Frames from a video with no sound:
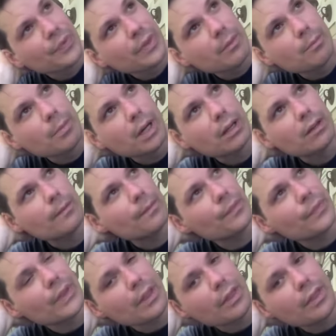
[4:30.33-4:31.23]
But
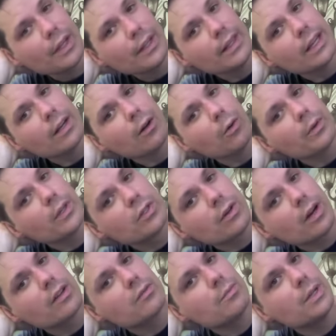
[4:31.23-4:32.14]
the thing that always
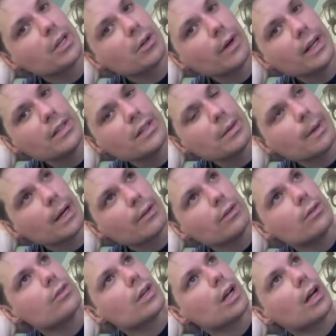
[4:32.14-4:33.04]
drives me crazy about
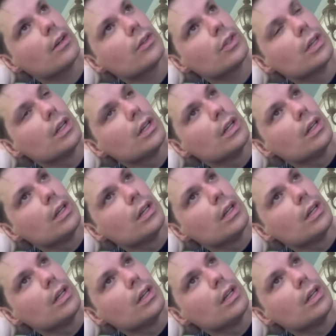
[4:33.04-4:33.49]
you, Josh,